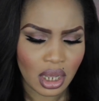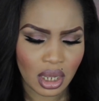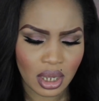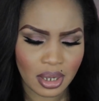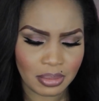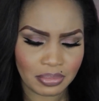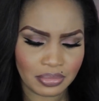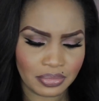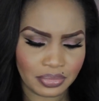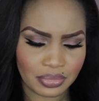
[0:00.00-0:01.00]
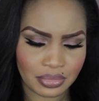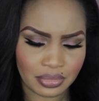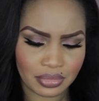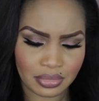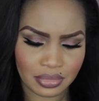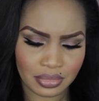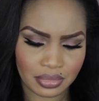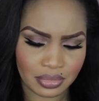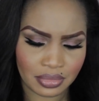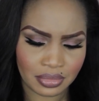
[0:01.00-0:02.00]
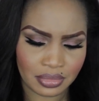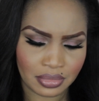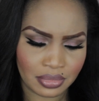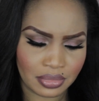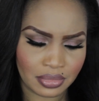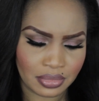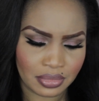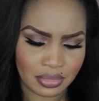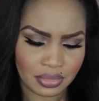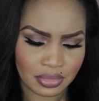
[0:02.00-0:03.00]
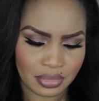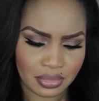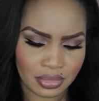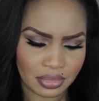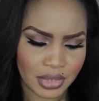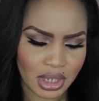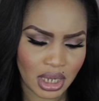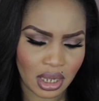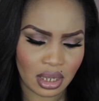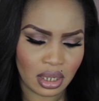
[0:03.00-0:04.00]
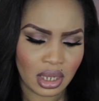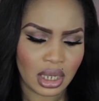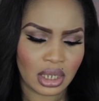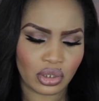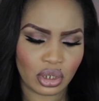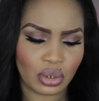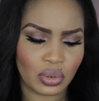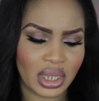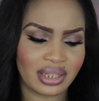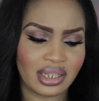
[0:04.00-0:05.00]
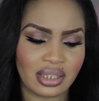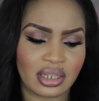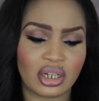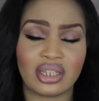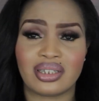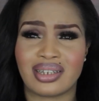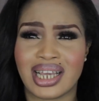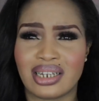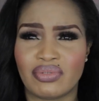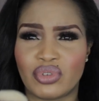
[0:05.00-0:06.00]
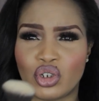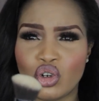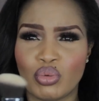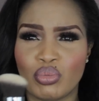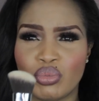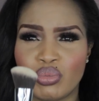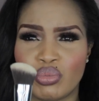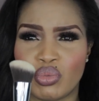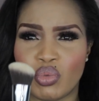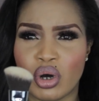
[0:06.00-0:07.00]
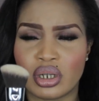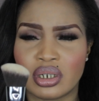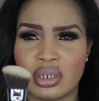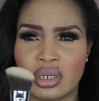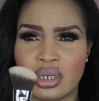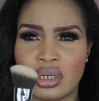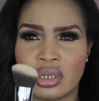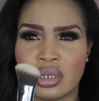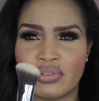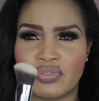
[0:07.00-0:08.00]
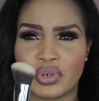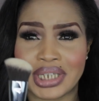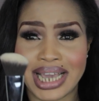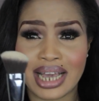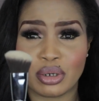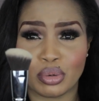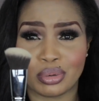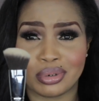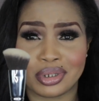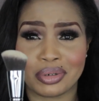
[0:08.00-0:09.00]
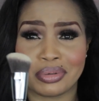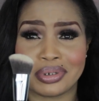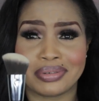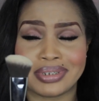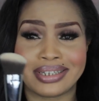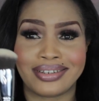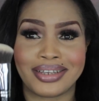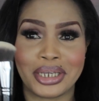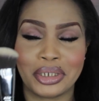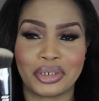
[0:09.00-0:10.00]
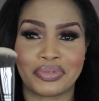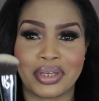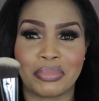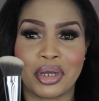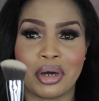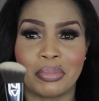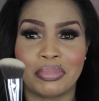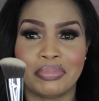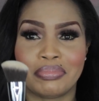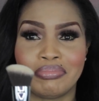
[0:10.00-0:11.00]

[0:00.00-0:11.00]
Yeah. So, and this is another kind of dome one for the angle. So each of them come